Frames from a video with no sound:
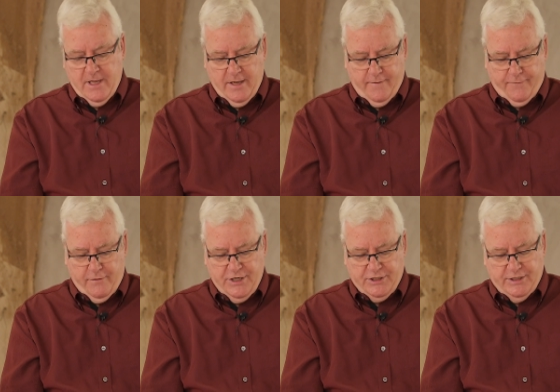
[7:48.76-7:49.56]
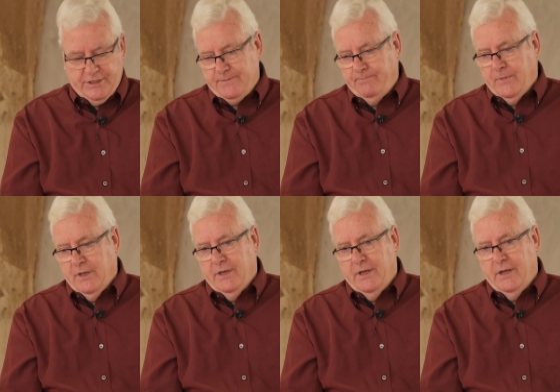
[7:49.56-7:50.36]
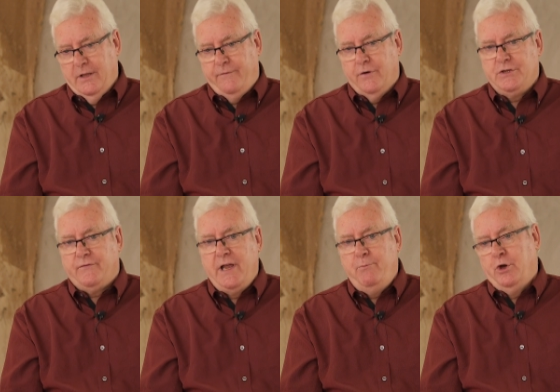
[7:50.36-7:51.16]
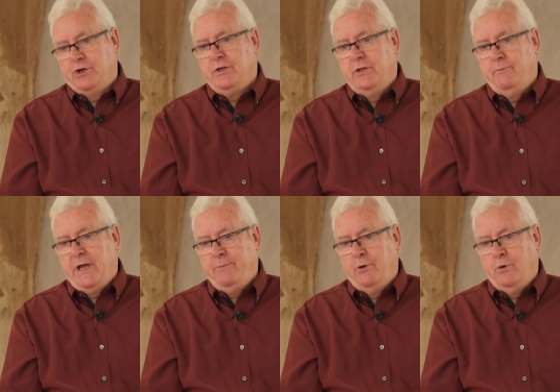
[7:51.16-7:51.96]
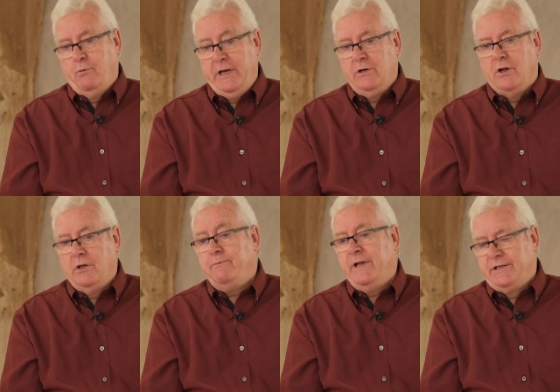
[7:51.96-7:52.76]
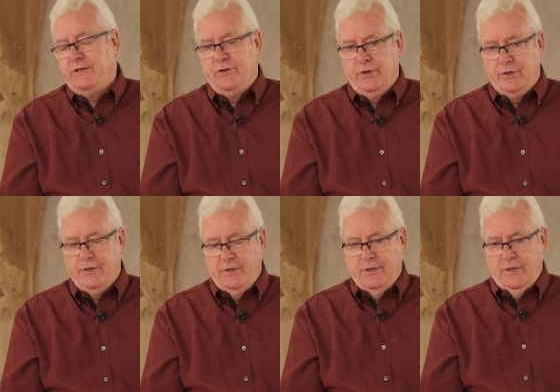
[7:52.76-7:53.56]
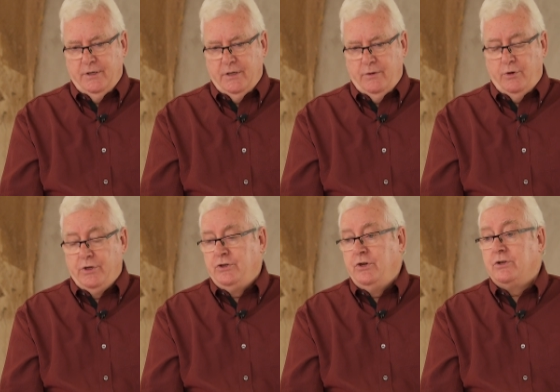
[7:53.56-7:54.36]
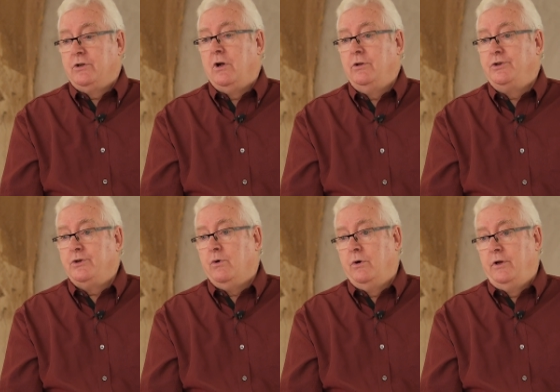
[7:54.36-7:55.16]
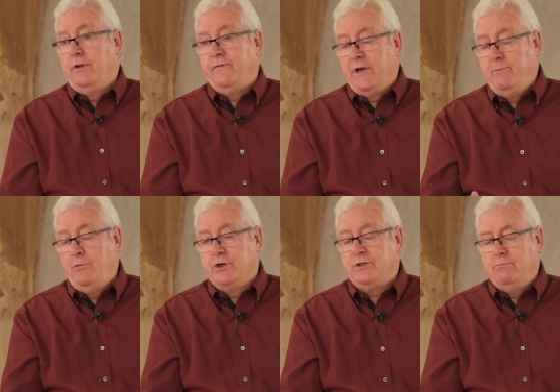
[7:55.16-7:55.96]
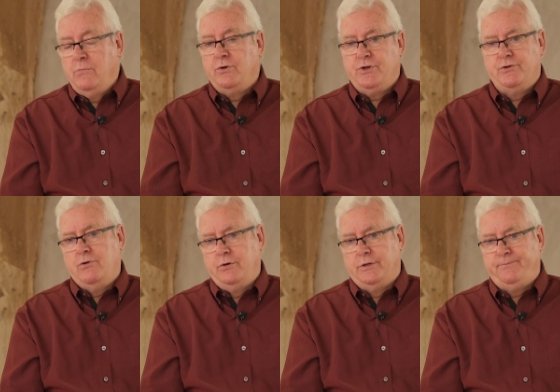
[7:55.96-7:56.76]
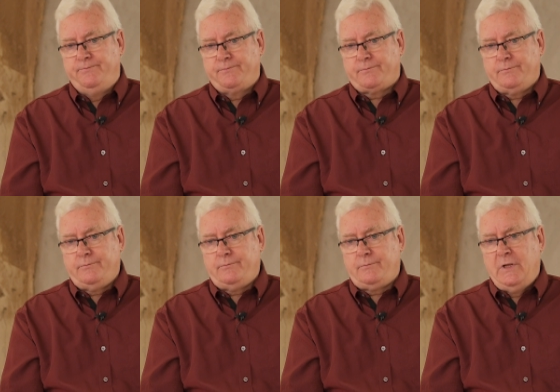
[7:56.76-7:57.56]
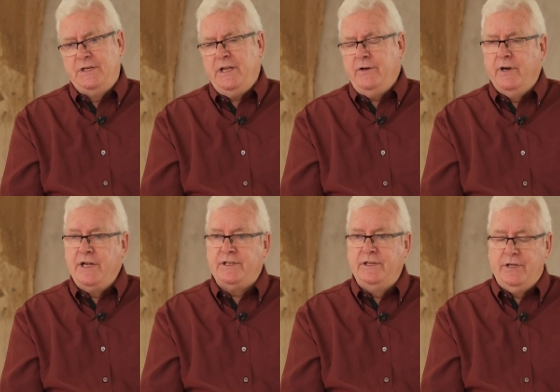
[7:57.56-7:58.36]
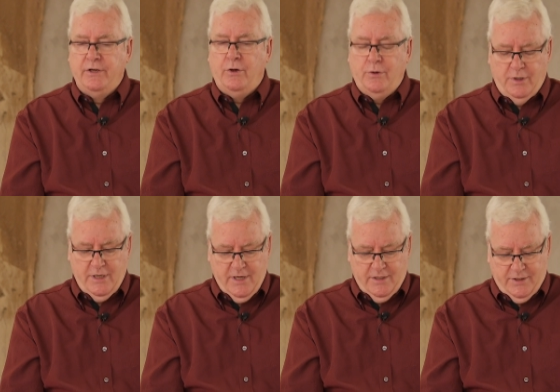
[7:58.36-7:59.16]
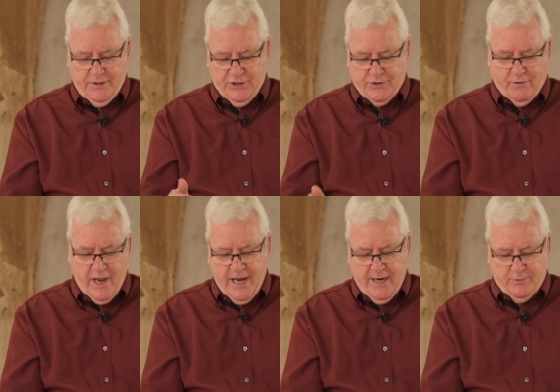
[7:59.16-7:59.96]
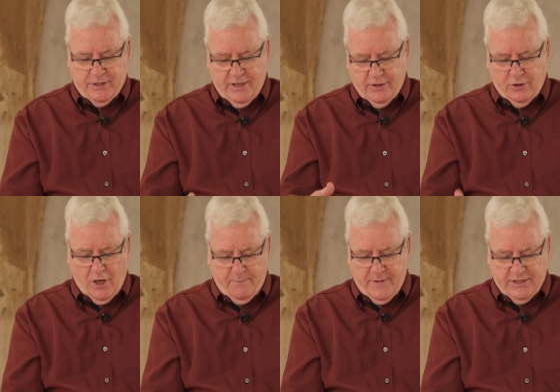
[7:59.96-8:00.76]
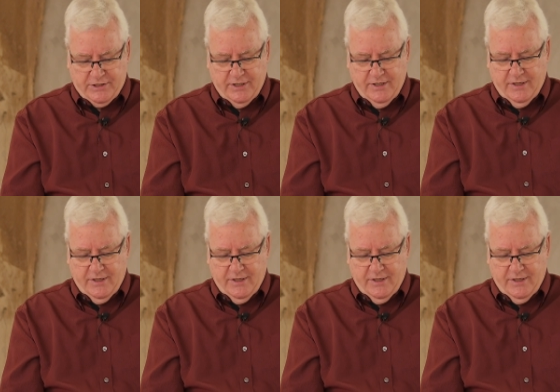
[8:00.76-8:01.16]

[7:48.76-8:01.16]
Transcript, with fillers: Uh, for instance, uh, the first five books of the Bible, what we call the Pentateuch, uh, what the Jews call the Torah, the five books that Moses wrote. It's interesting to know that the scribes and the copyists